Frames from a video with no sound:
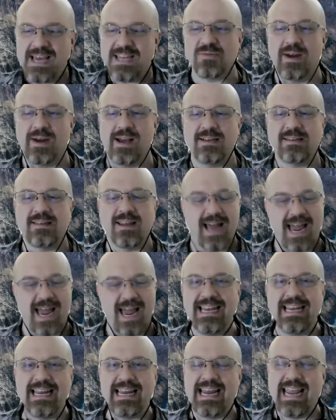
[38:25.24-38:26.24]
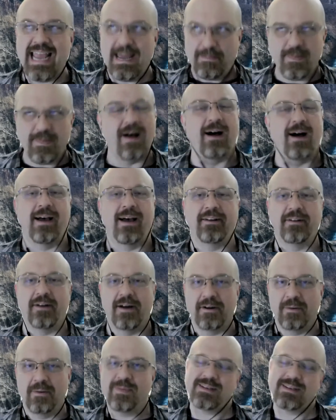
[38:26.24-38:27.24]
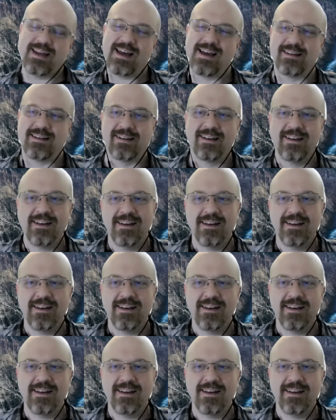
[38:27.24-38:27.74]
Space race that I can get behind 100%.